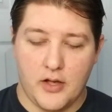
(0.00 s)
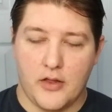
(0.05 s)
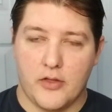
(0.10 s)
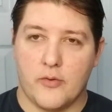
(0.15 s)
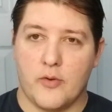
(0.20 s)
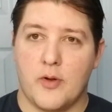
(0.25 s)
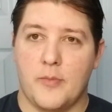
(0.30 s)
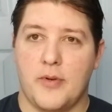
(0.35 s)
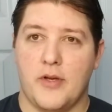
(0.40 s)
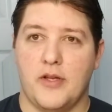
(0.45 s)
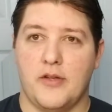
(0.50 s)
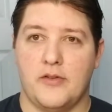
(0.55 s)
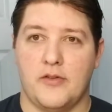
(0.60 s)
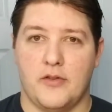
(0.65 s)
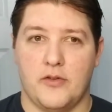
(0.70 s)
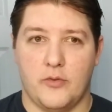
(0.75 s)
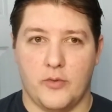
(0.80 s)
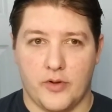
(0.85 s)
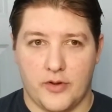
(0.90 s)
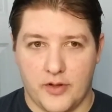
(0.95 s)
3
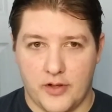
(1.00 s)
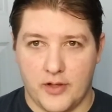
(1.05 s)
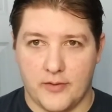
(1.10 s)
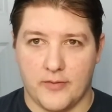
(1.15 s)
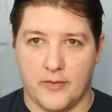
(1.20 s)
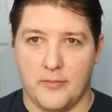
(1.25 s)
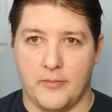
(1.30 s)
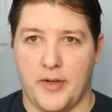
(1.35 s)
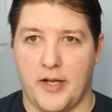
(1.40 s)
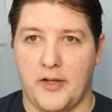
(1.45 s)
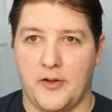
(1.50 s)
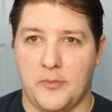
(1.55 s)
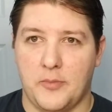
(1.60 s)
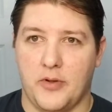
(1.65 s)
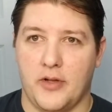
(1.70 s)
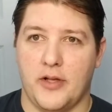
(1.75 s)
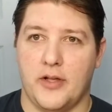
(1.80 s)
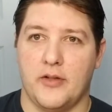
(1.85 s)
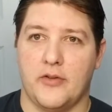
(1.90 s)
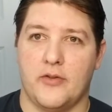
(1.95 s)
pieces with the different base
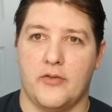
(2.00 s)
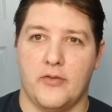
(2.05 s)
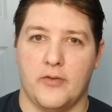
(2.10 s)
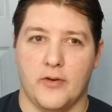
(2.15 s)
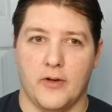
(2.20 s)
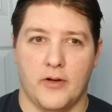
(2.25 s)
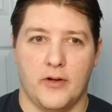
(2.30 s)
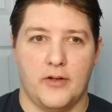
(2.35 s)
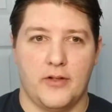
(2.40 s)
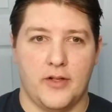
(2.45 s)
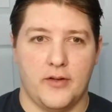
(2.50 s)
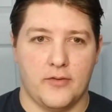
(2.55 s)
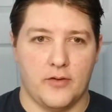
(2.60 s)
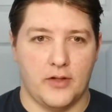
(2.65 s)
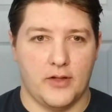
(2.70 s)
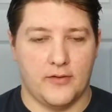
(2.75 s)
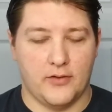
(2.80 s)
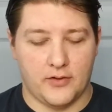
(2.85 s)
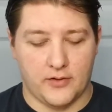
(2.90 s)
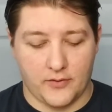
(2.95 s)
plates for different
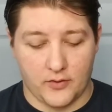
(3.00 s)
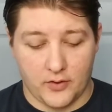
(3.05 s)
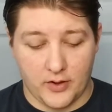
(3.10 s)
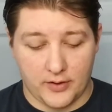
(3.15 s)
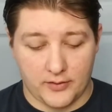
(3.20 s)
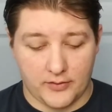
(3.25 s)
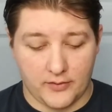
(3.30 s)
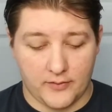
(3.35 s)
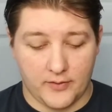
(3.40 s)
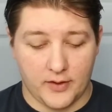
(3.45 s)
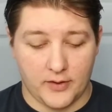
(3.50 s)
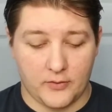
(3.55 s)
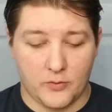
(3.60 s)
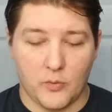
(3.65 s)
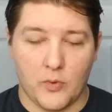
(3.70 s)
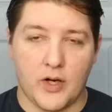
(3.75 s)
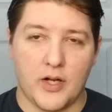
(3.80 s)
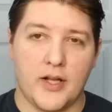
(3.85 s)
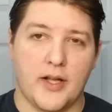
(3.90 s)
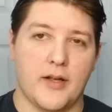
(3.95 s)
levels of aggressiveness.
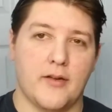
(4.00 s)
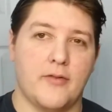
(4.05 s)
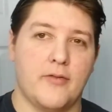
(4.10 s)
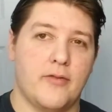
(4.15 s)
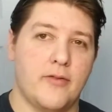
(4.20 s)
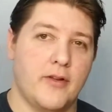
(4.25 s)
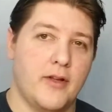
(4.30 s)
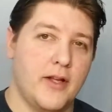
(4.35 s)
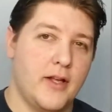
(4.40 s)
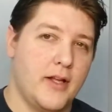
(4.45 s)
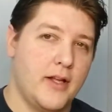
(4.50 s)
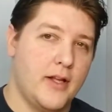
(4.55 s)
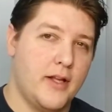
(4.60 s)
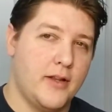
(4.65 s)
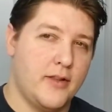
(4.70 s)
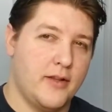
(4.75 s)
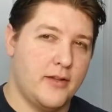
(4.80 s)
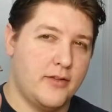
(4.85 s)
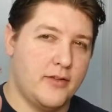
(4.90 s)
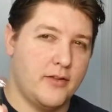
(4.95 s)
What if
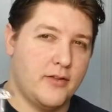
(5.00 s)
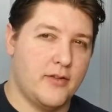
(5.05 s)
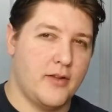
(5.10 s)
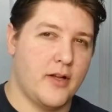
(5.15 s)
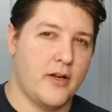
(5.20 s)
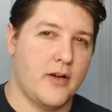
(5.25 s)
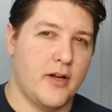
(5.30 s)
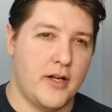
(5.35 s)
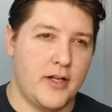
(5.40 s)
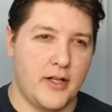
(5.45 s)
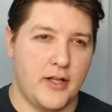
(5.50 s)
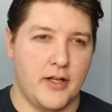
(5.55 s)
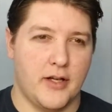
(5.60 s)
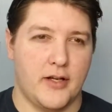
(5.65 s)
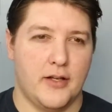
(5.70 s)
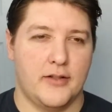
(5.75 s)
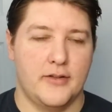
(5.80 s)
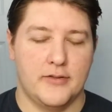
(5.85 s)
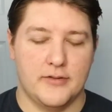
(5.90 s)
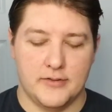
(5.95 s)
this is their
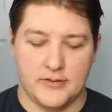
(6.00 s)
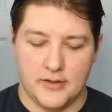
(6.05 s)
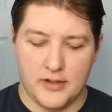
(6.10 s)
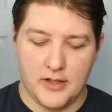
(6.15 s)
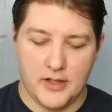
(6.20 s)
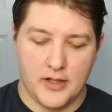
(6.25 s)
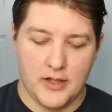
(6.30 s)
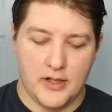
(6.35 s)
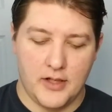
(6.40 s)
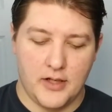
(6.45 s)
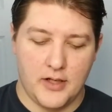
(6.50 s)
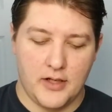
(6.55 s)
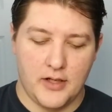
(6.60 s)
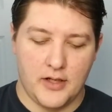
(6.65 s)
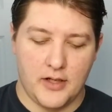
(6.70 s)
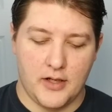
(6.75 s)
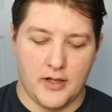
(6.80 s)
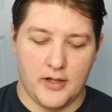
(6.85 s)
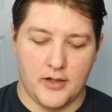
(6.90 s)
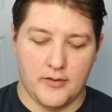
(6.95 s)
idea
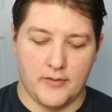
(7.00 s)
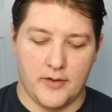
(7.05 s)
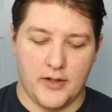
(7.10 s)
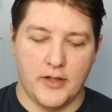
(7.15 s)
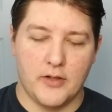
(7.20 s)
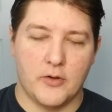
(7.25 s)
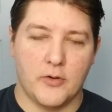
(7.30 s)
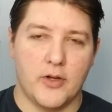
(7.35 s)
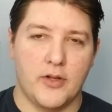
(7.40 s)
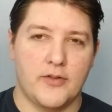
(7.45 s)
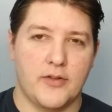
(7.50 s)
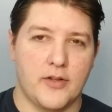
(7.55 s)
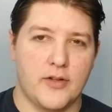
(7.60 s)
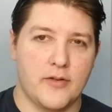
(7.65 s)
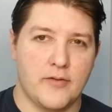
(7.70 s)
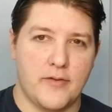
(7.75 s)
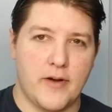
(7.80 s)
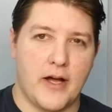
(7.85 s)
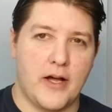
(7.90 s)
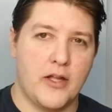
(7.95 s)
of increasing
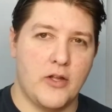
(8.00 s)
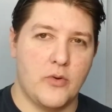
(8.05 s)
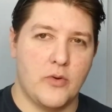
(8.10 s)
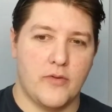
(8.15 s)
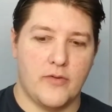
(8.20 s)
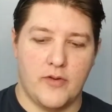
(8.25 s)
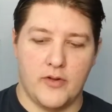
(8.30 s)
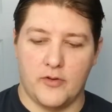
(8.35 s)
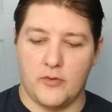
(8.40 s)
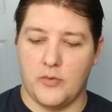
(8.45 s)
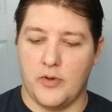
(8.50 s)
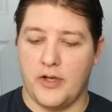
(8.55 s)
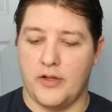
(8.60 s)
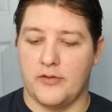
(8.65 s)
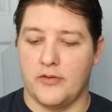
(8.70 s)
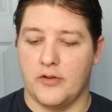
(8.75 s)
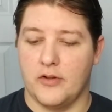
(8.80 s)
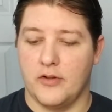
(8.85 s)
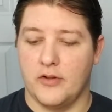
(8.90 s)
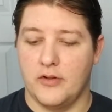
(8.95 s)
the value of this
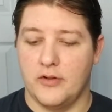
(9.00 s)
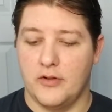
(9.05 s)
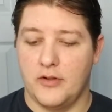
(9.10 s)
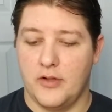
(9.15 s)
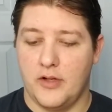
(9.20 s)
razor